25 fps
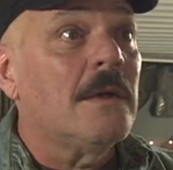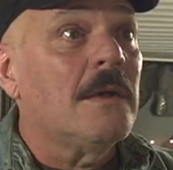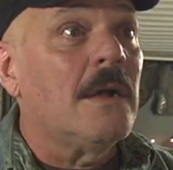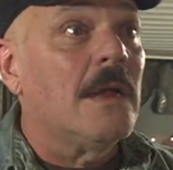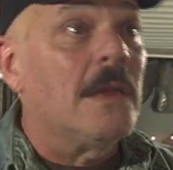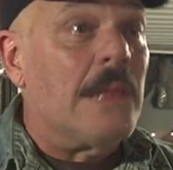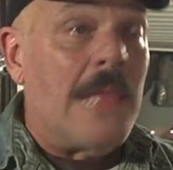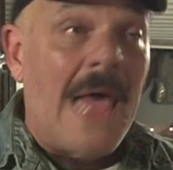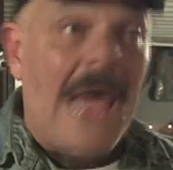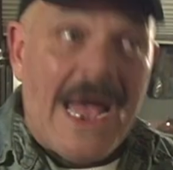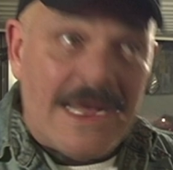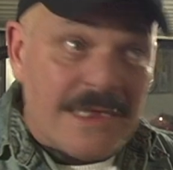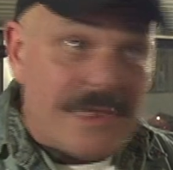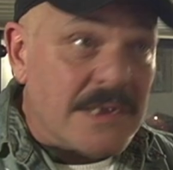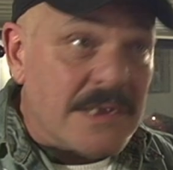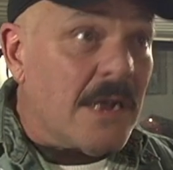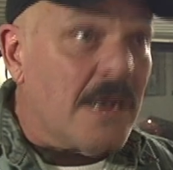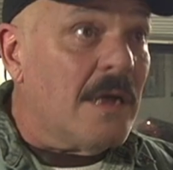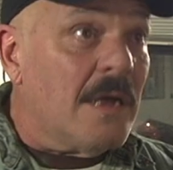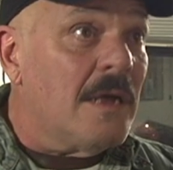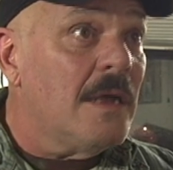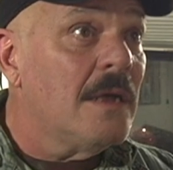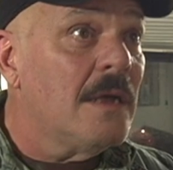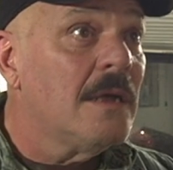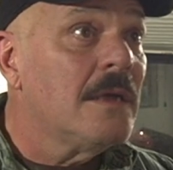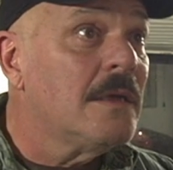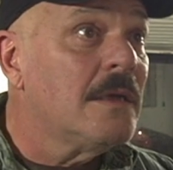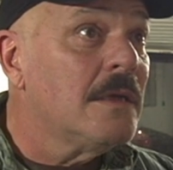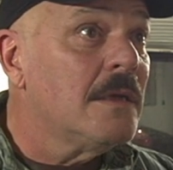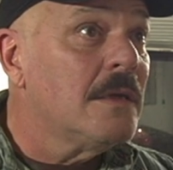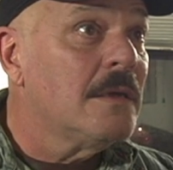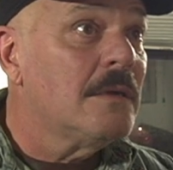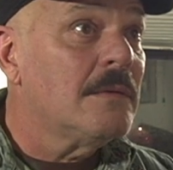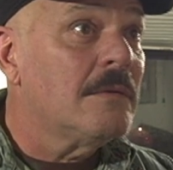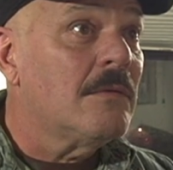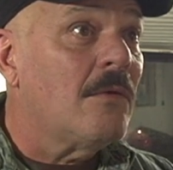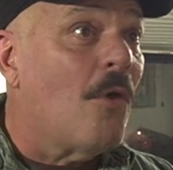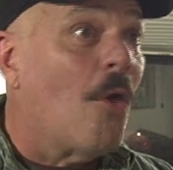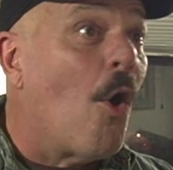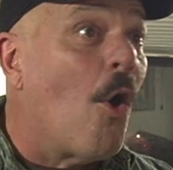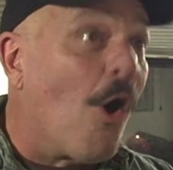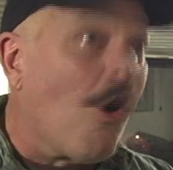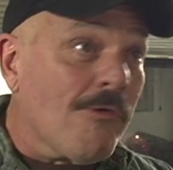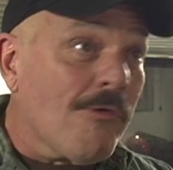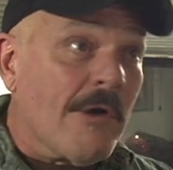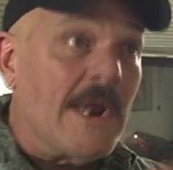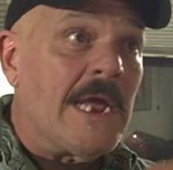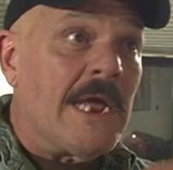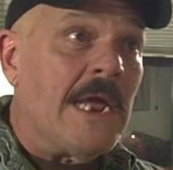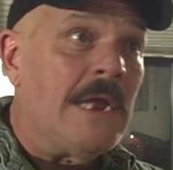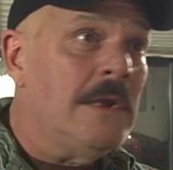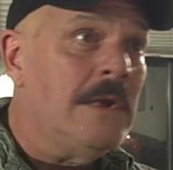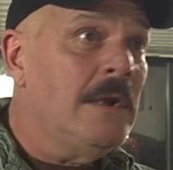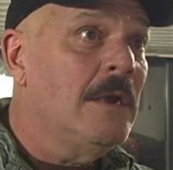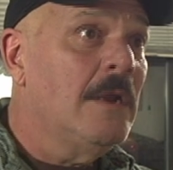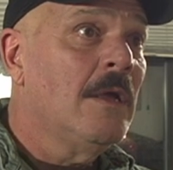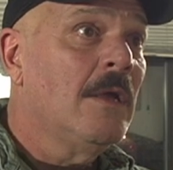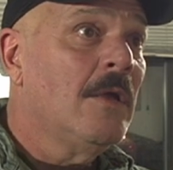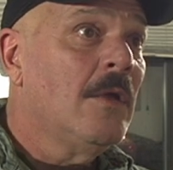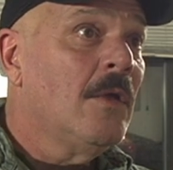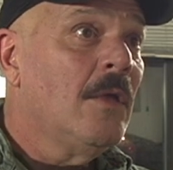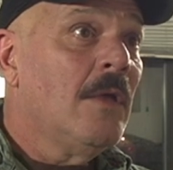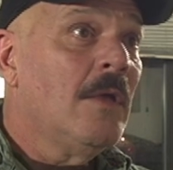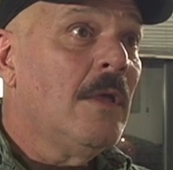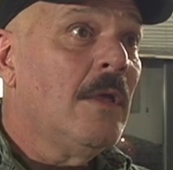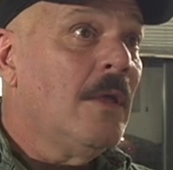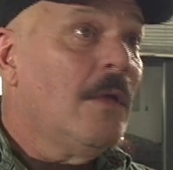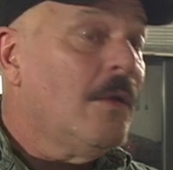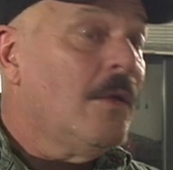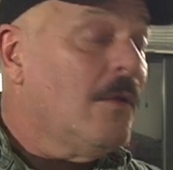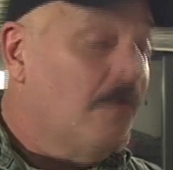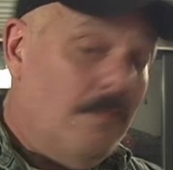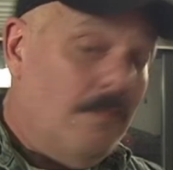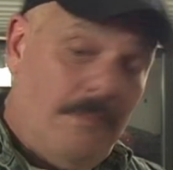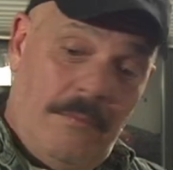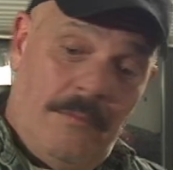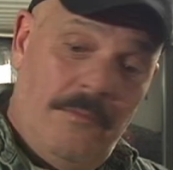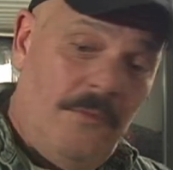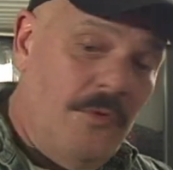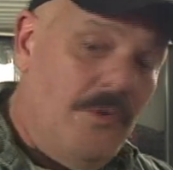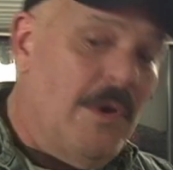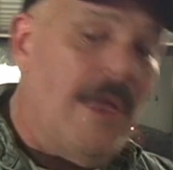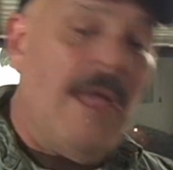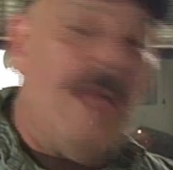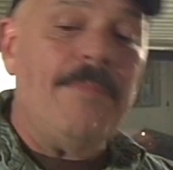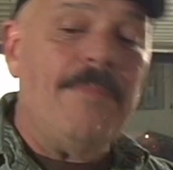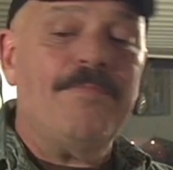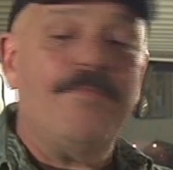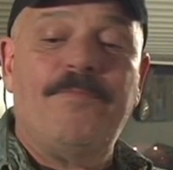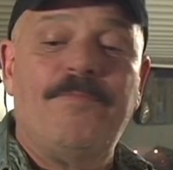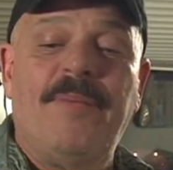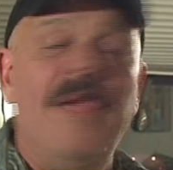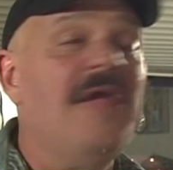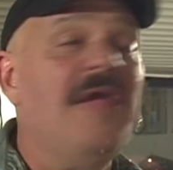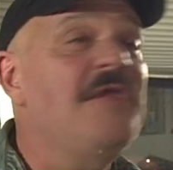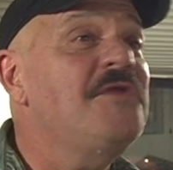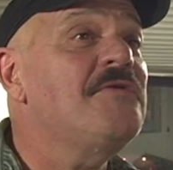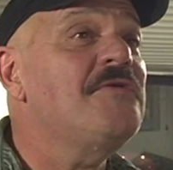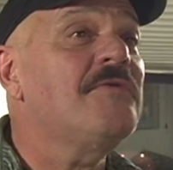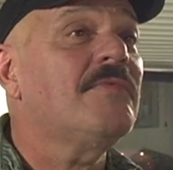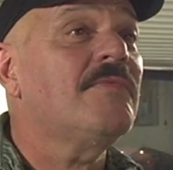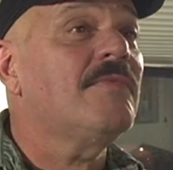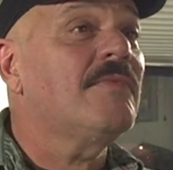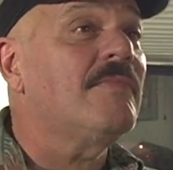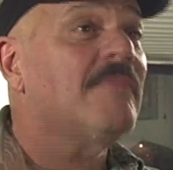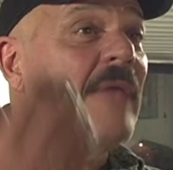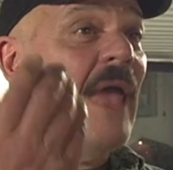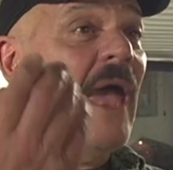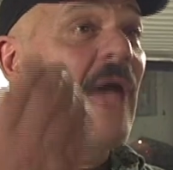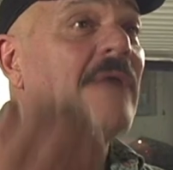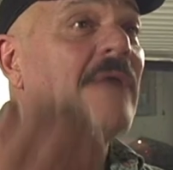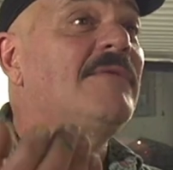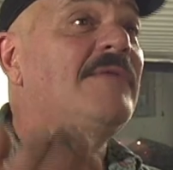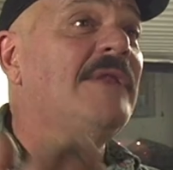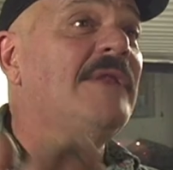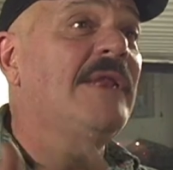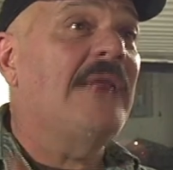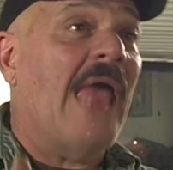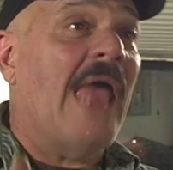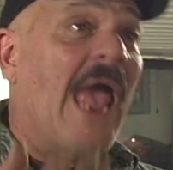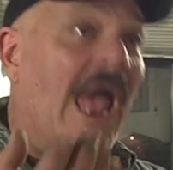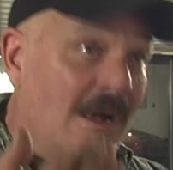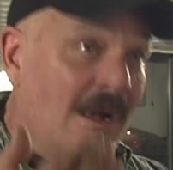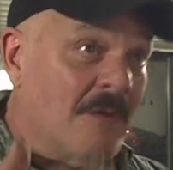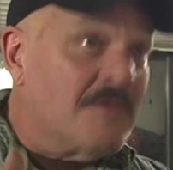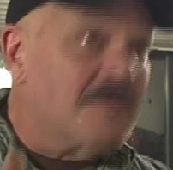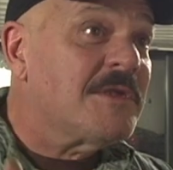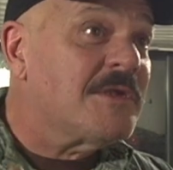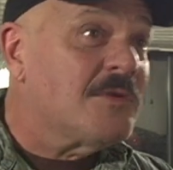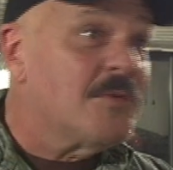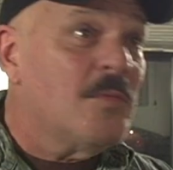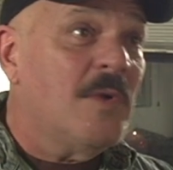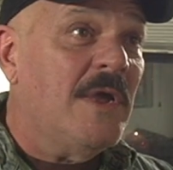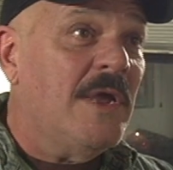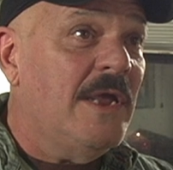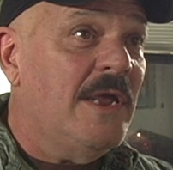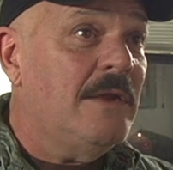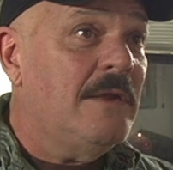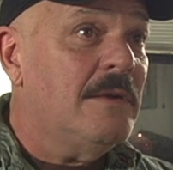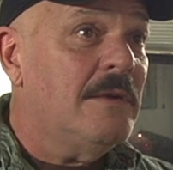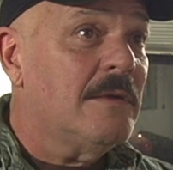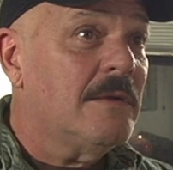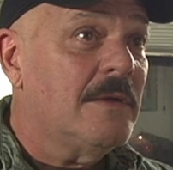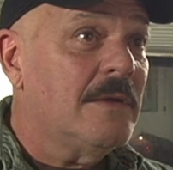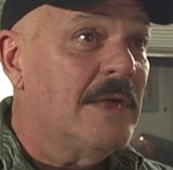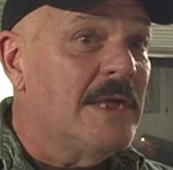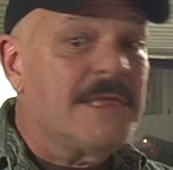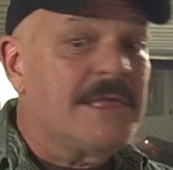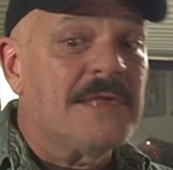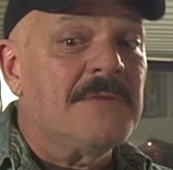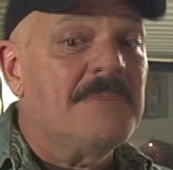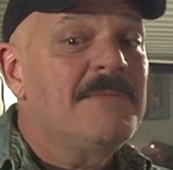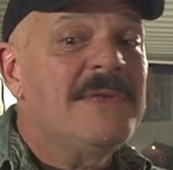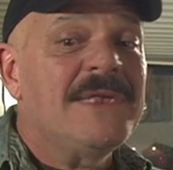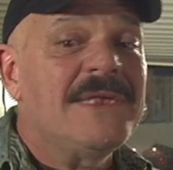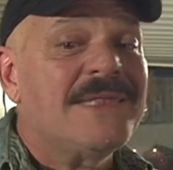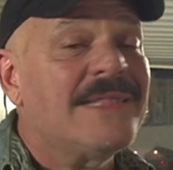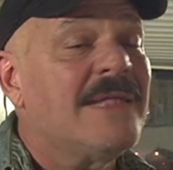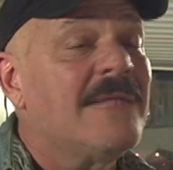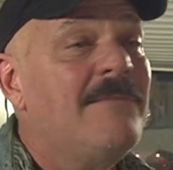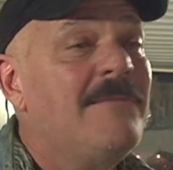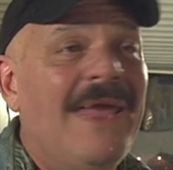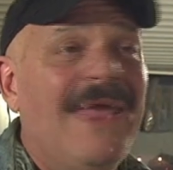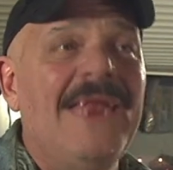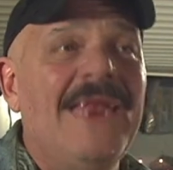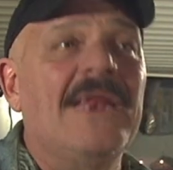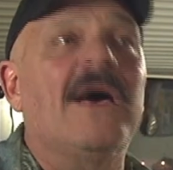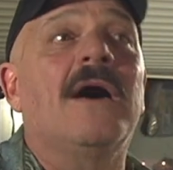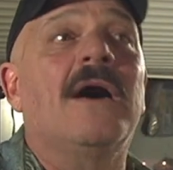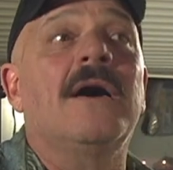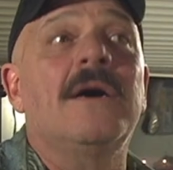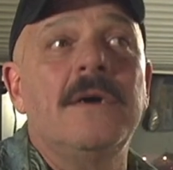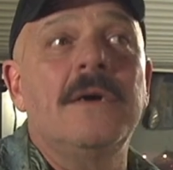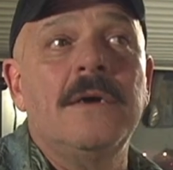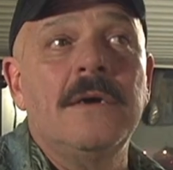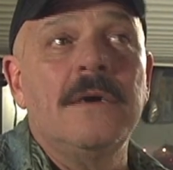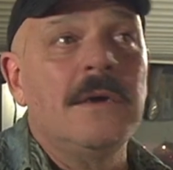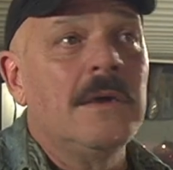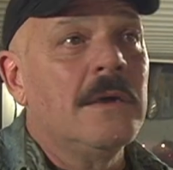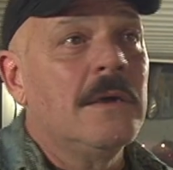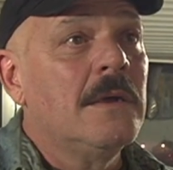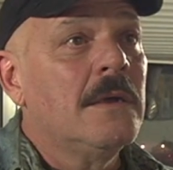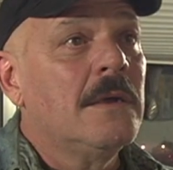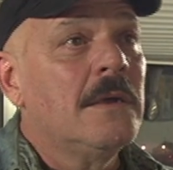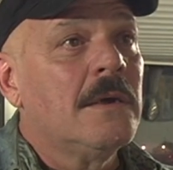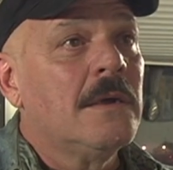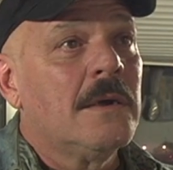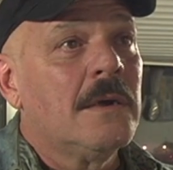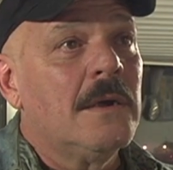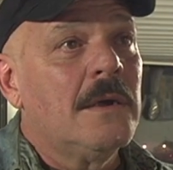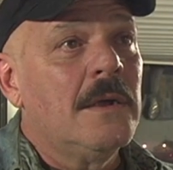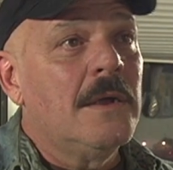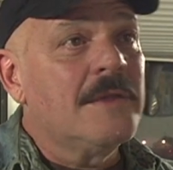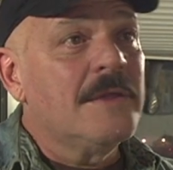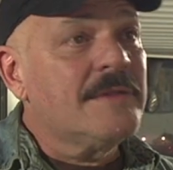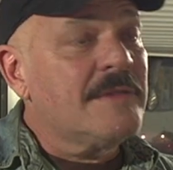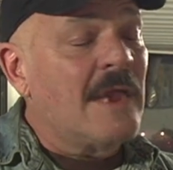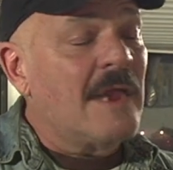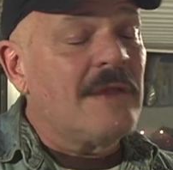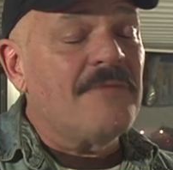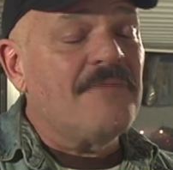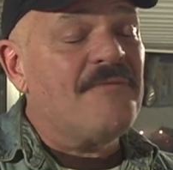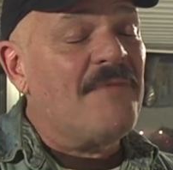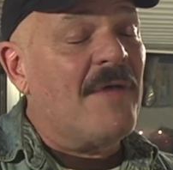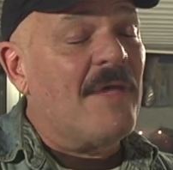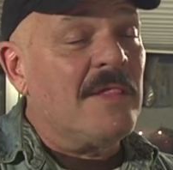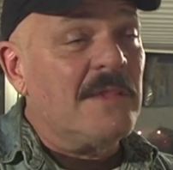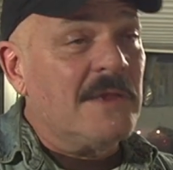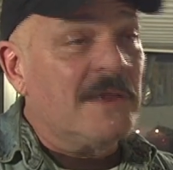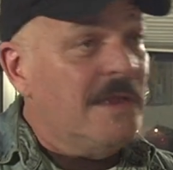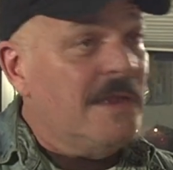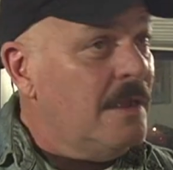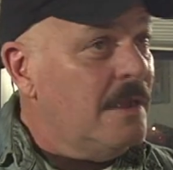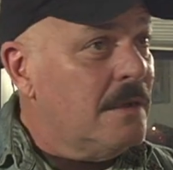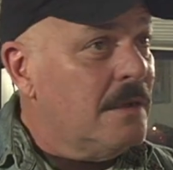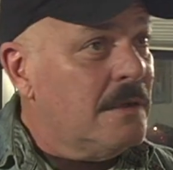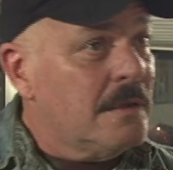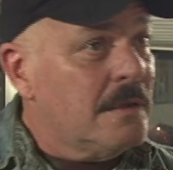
Alaska, Oregon, you get pinched having an ounce of weed, it's a misdemeanor. It's not a felony.